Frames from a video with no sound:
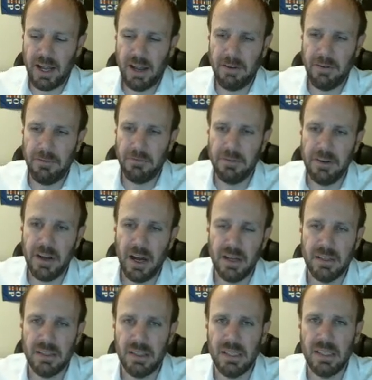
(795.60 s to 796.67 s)
have
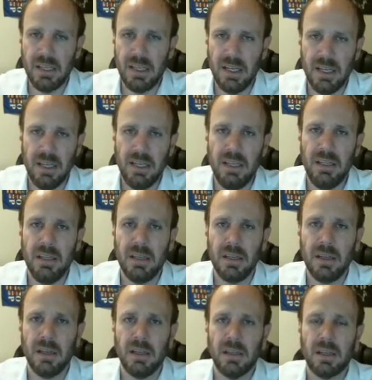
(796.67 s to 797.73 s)
not seen any
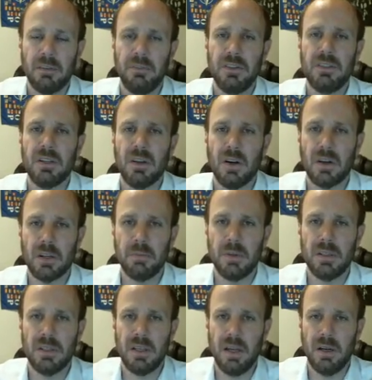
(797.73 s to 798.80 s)
convincing
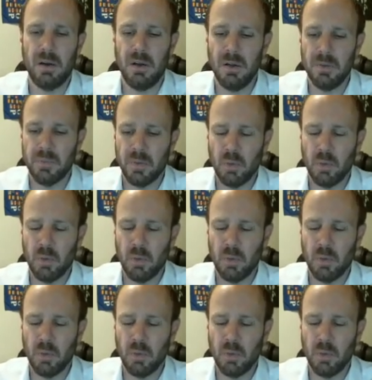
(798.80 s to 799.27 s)
arguments at all.